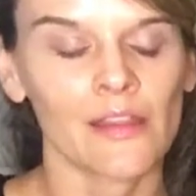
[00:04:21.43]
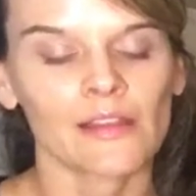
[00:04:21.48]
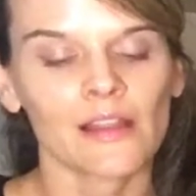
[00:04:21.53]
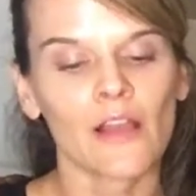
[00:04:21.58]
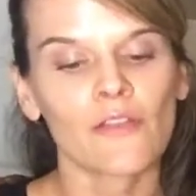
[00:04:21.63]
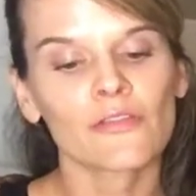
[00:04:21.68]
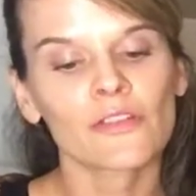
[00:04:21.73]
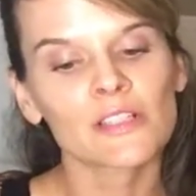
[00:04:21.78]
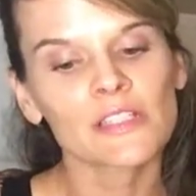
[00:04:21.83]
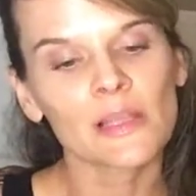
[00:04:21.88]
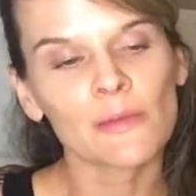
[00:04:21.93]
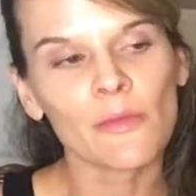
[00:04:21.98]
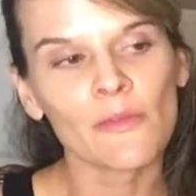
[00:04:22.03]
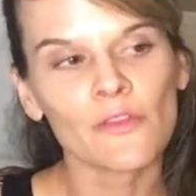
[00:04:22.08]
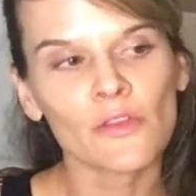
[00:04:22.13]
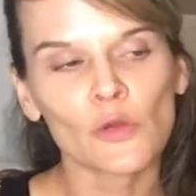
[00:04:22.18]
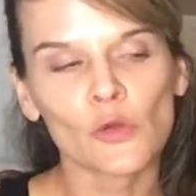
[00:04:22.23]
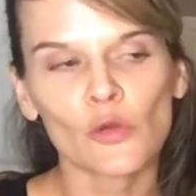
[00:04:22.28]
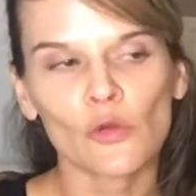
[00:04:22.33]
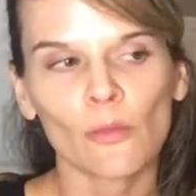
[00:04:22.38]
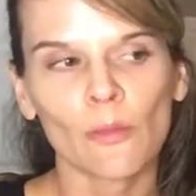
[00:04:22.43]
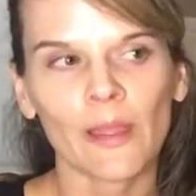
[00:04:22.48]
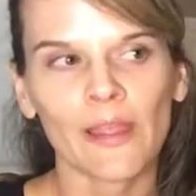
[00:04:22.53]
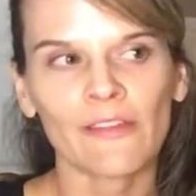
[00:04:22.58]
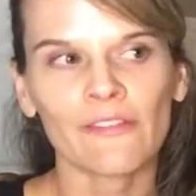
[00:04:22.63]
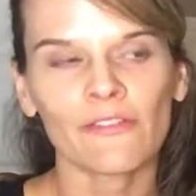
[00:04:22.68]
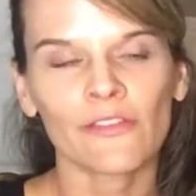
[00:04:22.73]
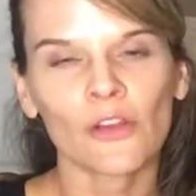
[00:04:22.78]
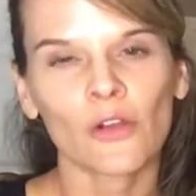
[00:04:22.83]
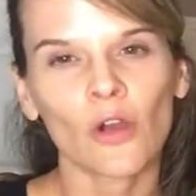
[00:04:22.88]
Now, for some of you who
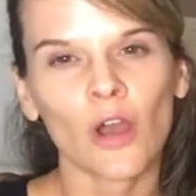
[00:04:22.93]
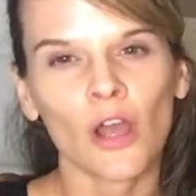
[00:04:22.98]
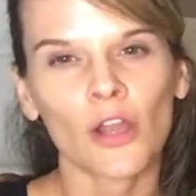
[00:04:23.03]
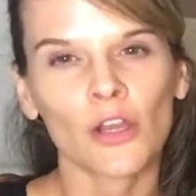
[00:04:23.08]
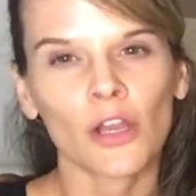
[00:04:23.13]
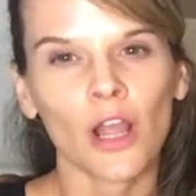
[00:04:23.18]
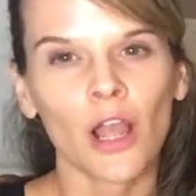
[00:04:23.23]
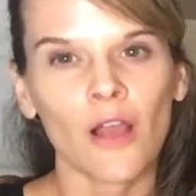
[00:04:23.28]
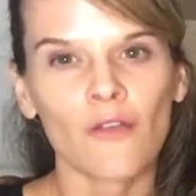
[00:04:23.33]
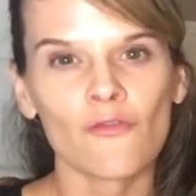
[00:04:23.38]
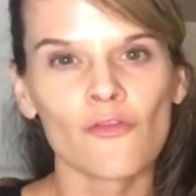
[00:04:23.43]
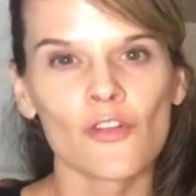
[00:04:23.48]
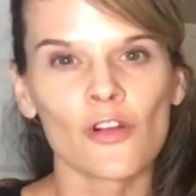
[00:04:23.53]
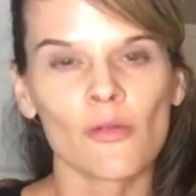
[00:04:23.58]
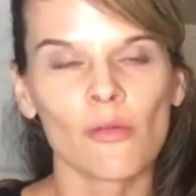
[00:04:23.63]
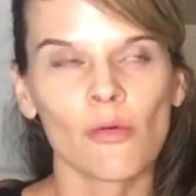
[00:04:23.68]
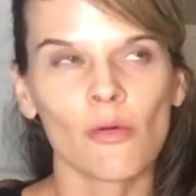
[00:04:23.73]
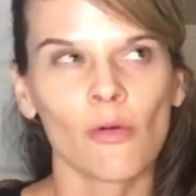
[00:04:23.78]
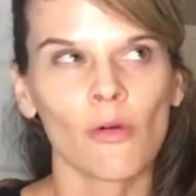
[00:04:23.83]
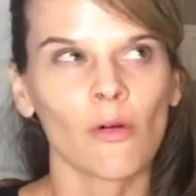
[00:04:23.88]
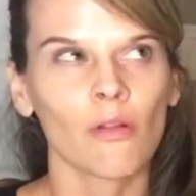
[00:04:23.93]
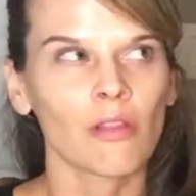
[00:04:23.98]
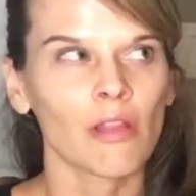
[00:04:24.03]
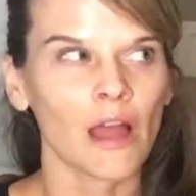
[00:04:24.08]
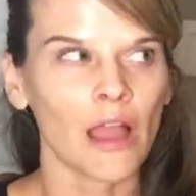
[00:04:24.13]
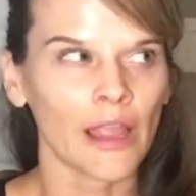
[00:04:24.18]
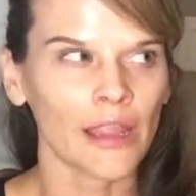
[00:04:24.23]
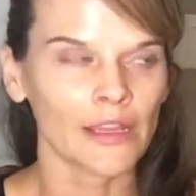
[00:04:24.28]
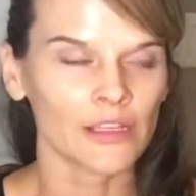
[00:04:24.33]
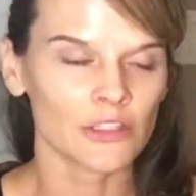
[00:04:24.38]
may feel uncomfortable
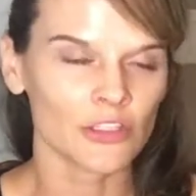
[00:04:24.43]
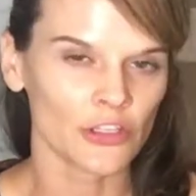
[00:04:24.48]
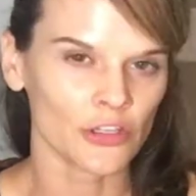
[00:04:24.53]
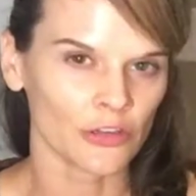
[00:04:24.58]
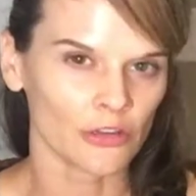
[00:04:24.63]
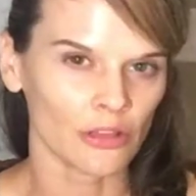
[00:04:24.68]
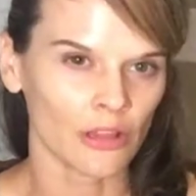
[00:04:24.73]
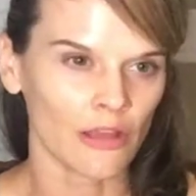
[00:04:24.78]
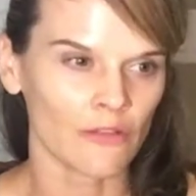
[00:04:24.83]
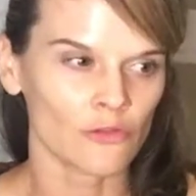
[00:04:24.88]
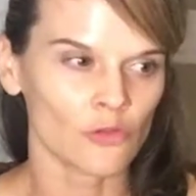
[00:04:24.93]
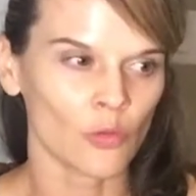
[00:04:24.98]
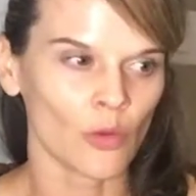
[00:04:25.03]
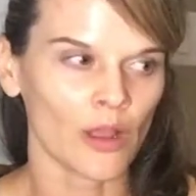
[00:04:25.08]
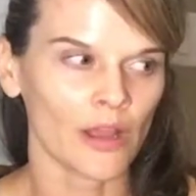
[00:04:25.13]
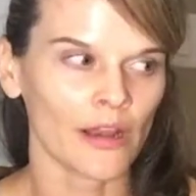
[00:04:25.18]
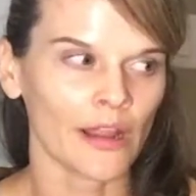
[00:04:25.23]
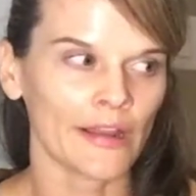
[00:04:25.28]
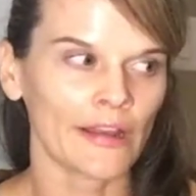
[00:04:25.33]
lying to your loved one,